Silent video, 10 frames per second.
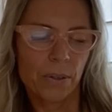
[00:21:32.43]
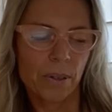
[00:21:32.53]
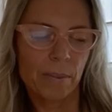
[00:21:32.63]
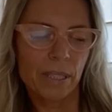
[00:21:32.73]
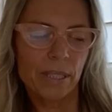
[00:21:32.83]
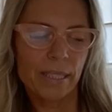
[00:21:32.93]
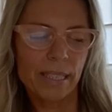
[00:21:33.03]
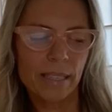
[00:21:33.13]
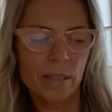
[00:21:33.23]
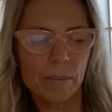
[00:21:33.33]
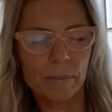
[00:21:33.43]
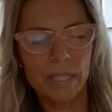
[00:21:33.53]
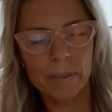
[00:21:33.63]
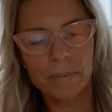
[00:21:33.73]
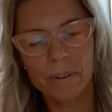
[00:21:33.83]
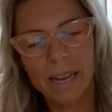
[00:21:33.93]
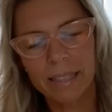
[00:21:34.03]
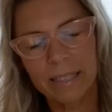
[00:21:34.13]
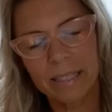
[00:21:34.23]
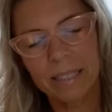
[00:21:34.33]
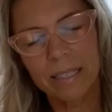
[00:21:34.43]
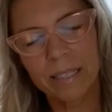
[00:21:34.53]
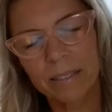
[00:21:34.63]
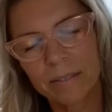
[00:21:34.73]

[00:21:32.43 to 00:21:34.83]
I'm just going to take some deep breaths.